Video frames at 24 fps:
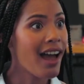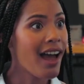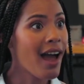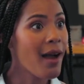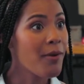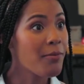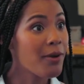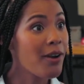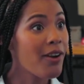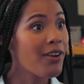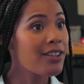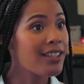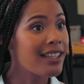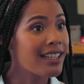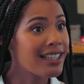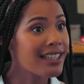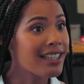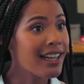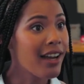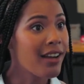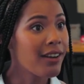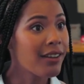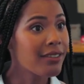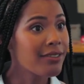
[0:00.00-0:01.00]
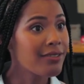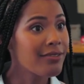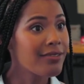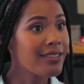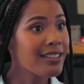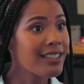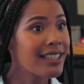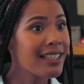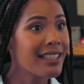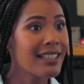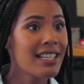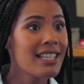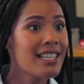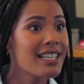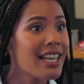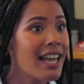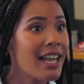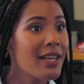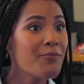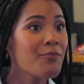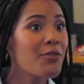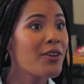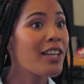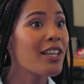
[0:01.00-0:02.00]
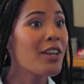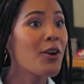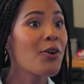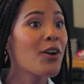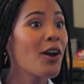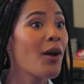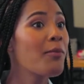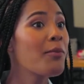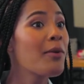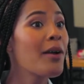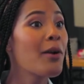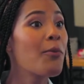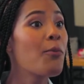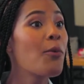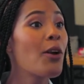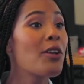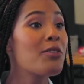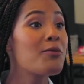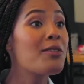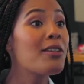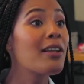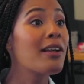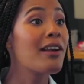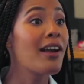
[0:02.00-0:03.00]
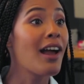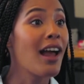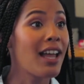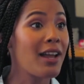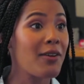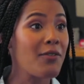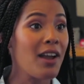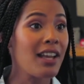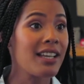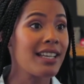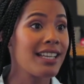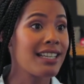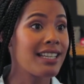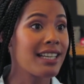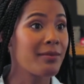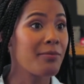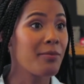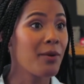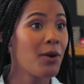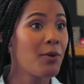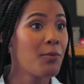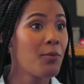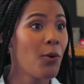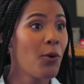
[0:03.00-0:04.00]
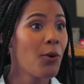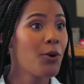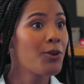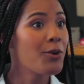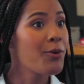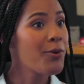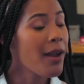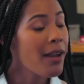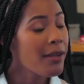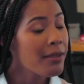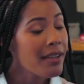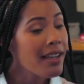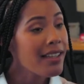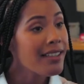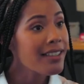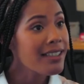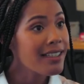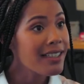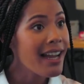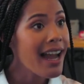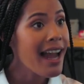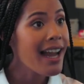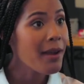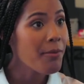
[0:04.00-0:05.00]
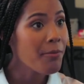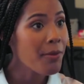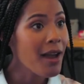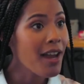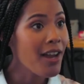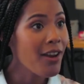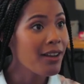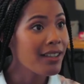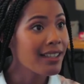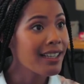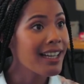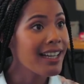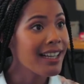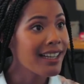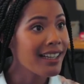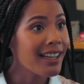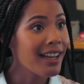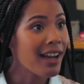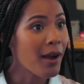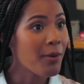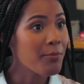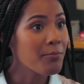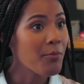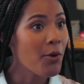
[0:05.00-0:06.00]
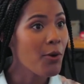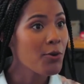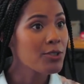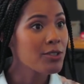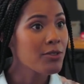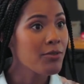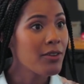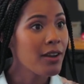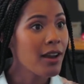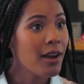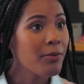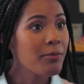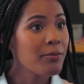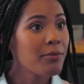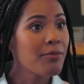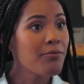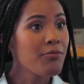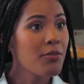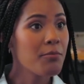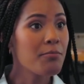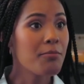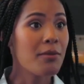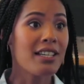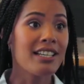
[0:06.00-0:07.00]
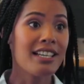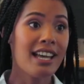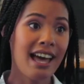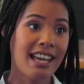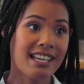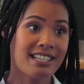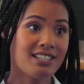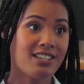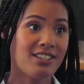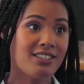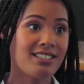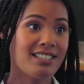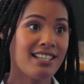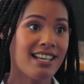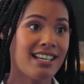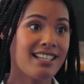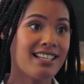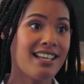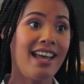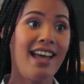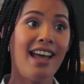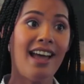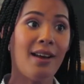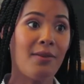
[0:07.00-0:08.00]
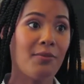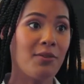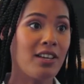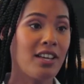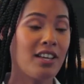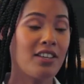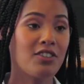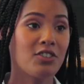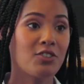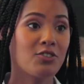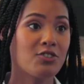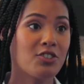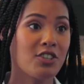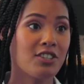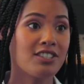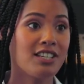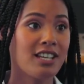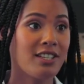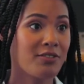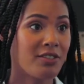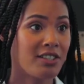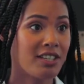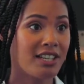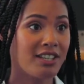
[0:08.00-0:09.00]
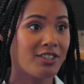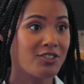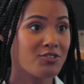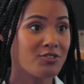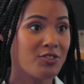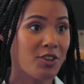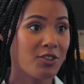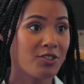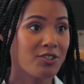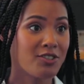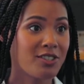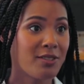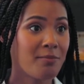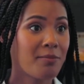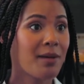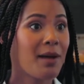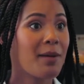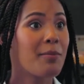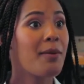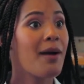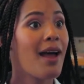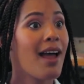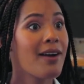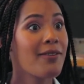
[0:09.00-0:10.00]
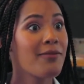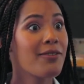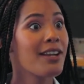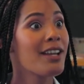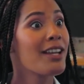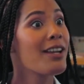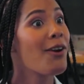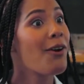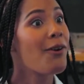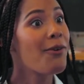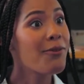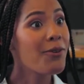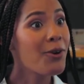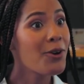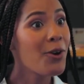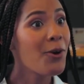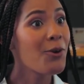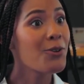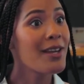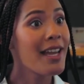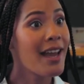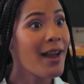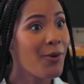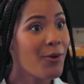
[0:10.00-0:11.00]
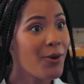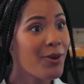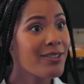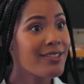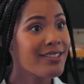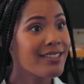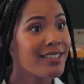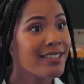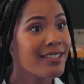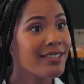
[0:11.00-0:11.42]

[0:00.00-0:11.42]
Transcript: Apparently so. The same video company works with a lot of LED billboards around London, and apparently, most of them, from midnight until 6 a.m., they're just given the instruction to play black video for those hours.